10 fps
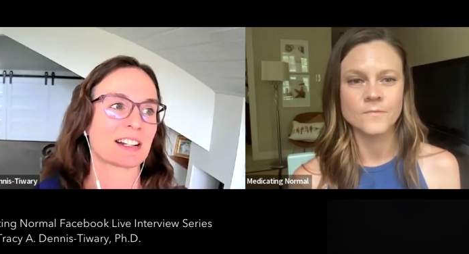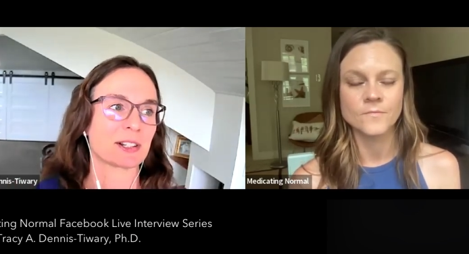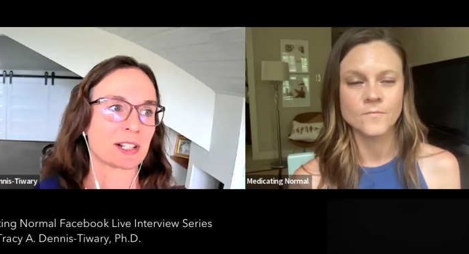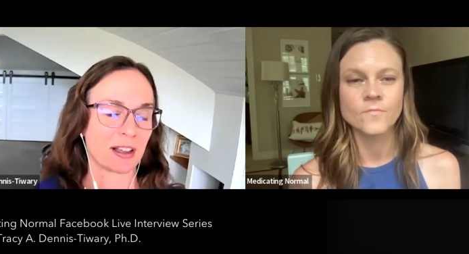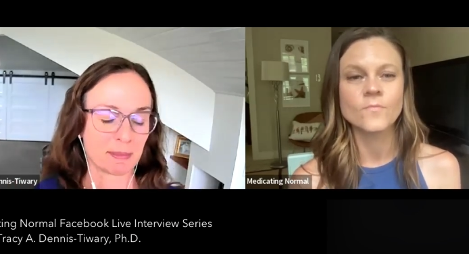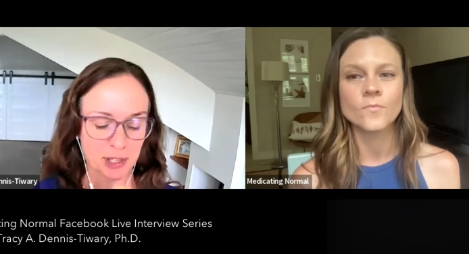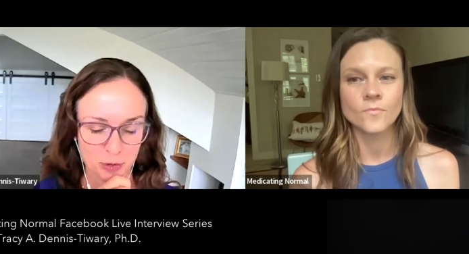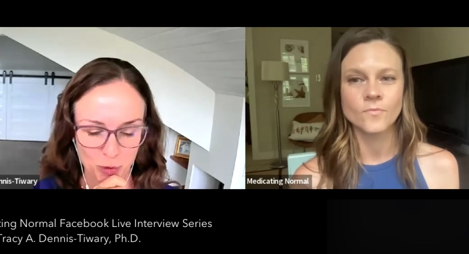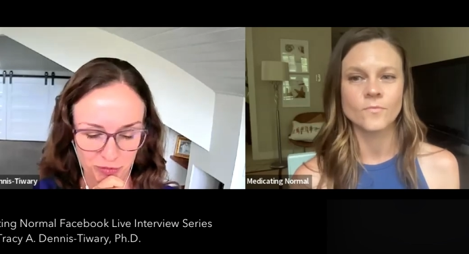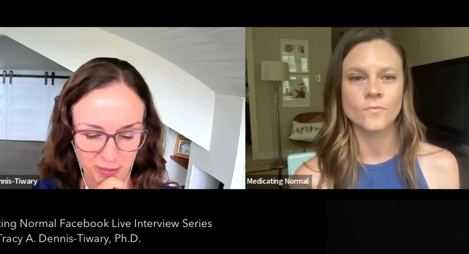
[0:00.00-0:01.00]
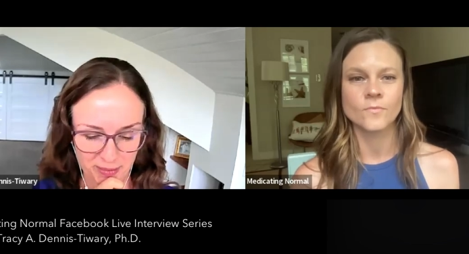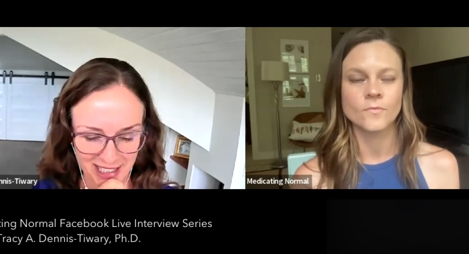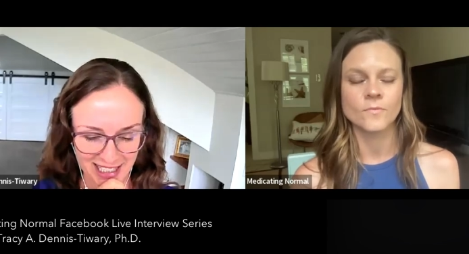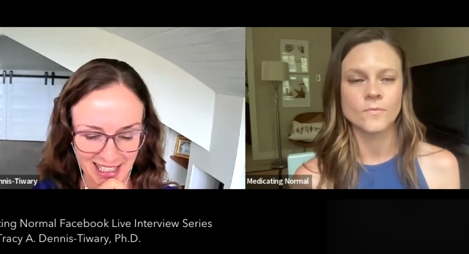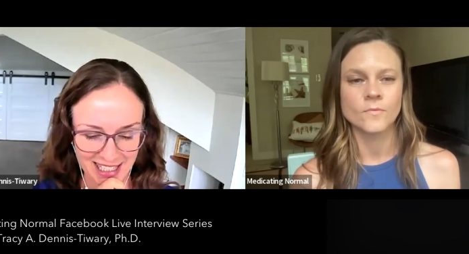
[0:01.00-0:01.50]
Speaker 1: There's this famous quote from him
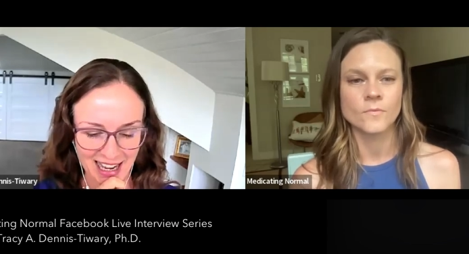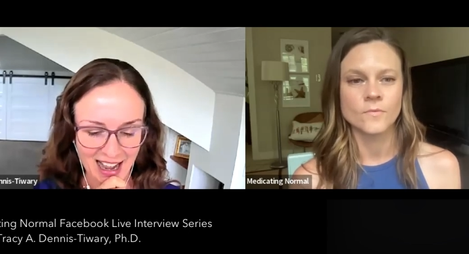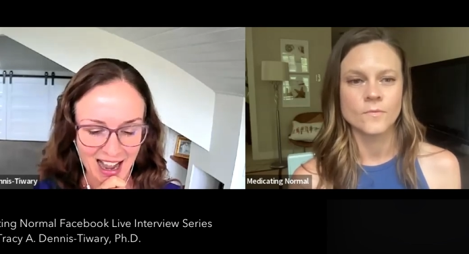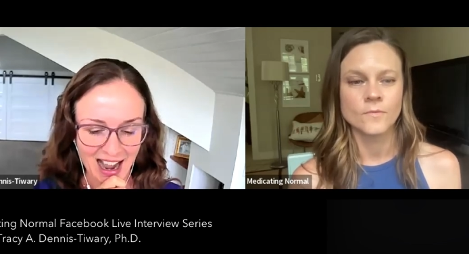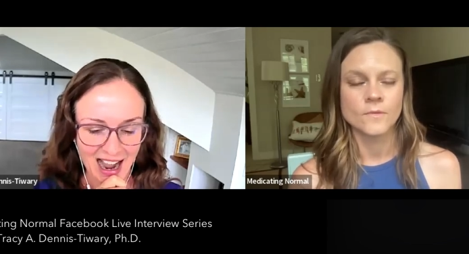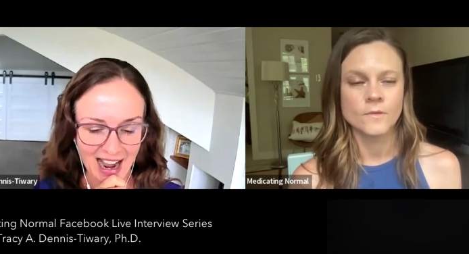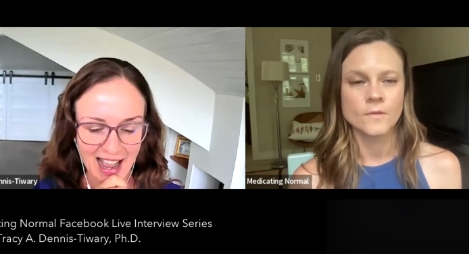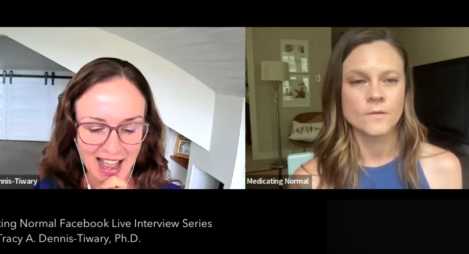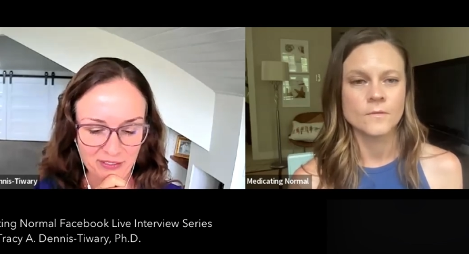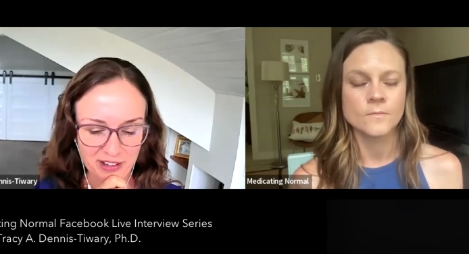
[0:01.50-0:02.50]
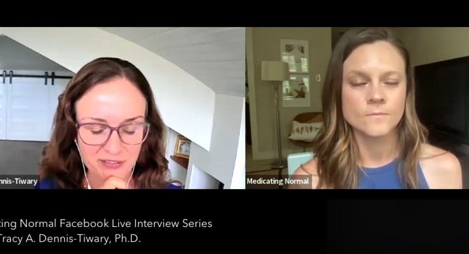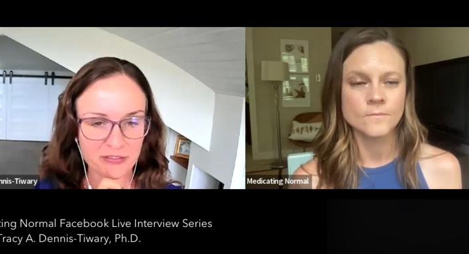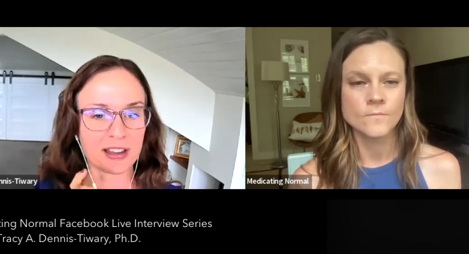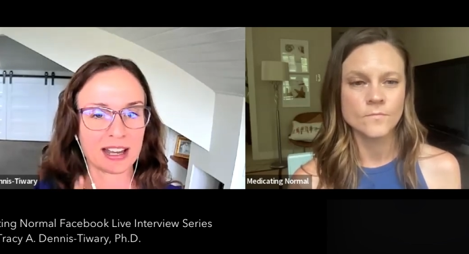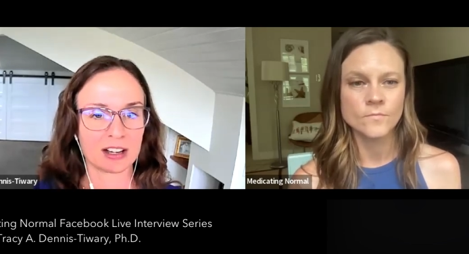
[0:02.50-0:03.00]
that says, "I haven't
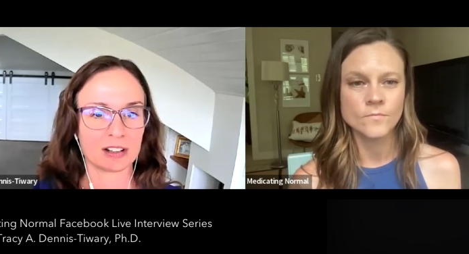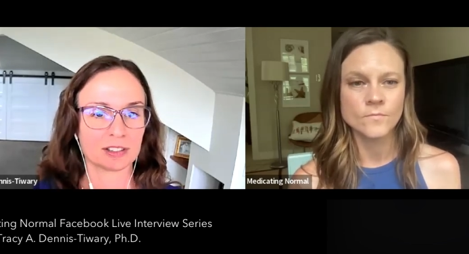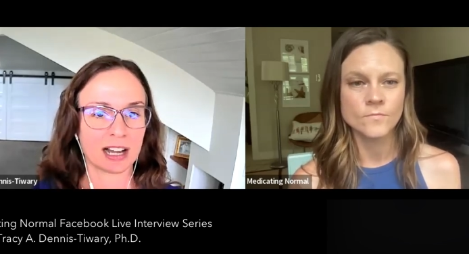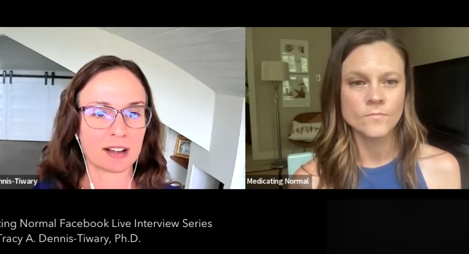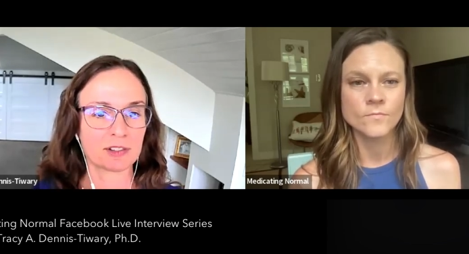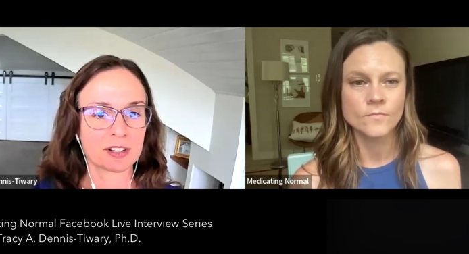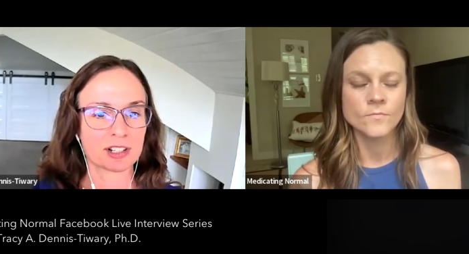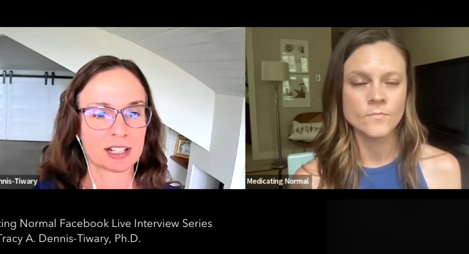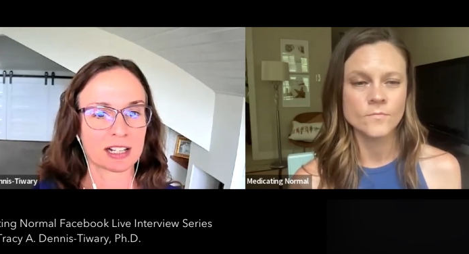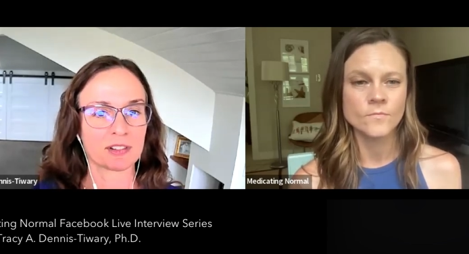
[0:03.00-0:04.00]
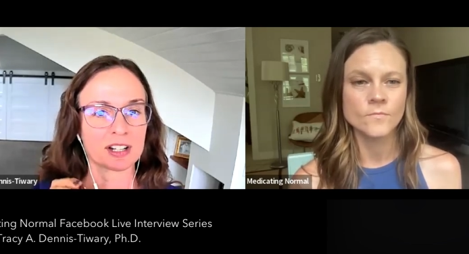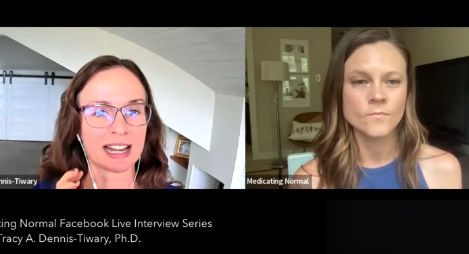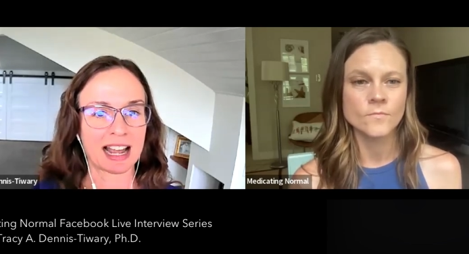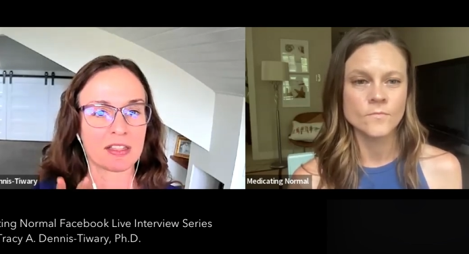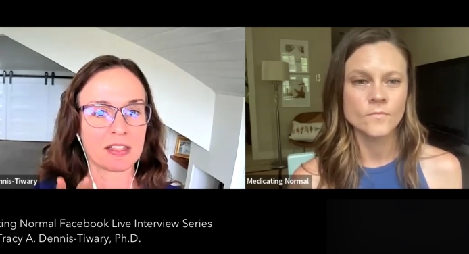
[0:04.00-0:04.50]
failed. I've just discovered
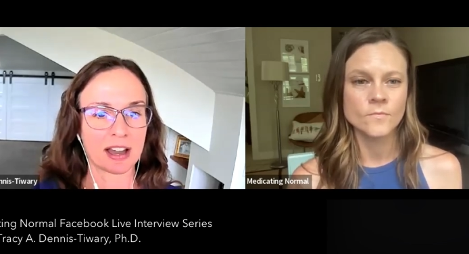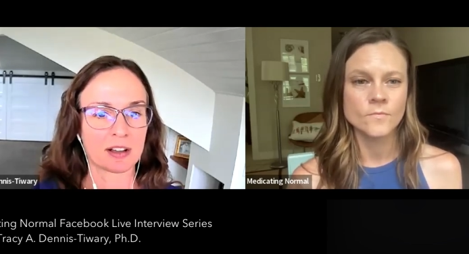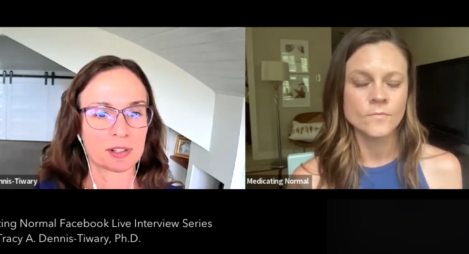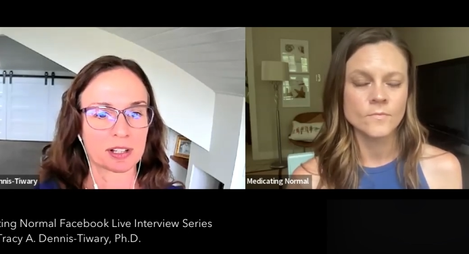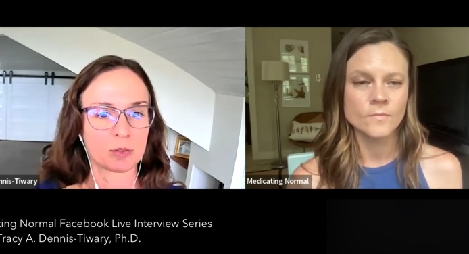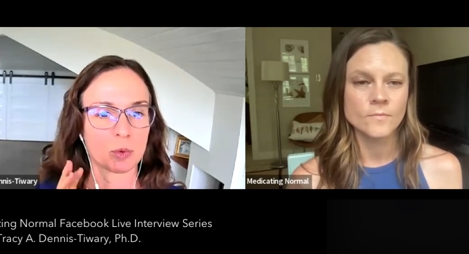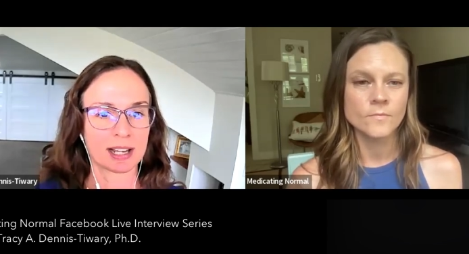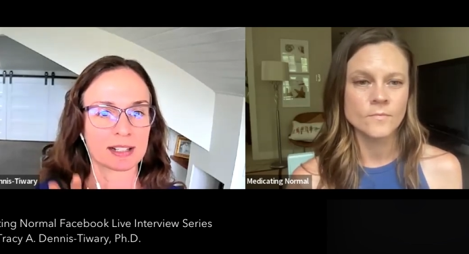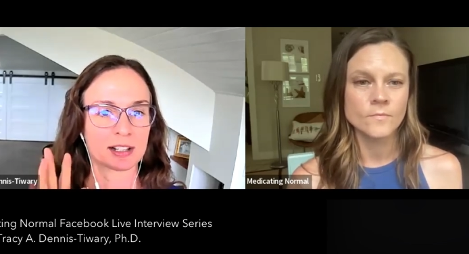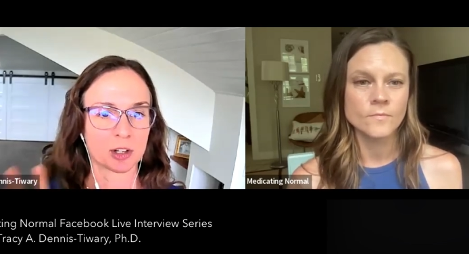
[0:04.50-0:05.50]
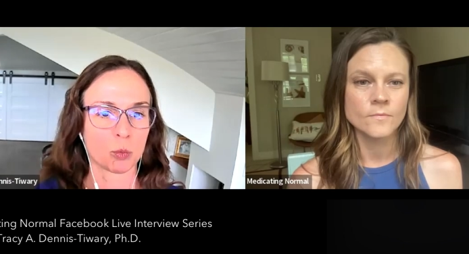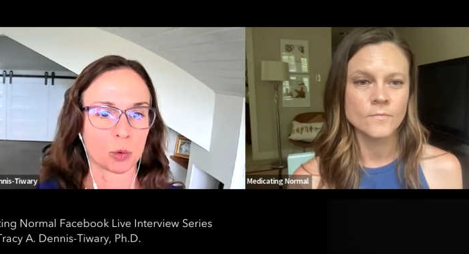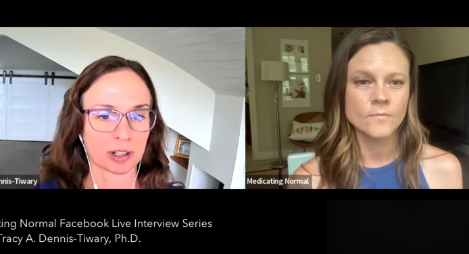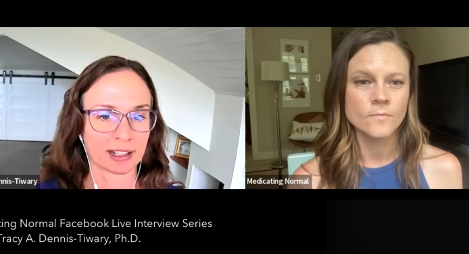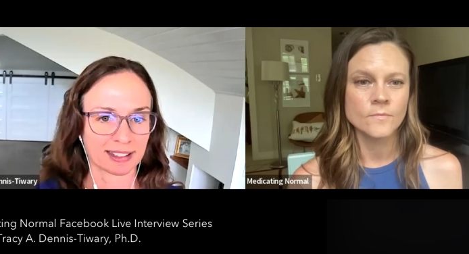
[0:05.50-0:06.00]
ten thousand ways that don't
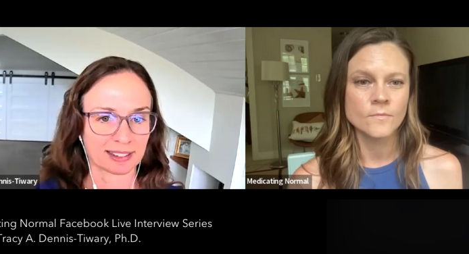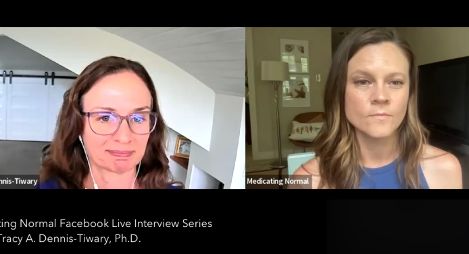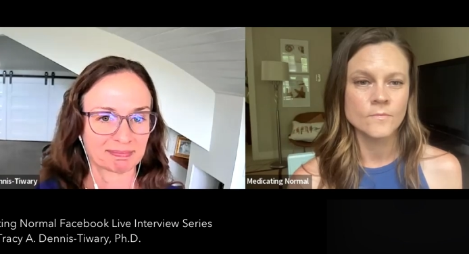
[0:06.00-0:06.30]
work yet."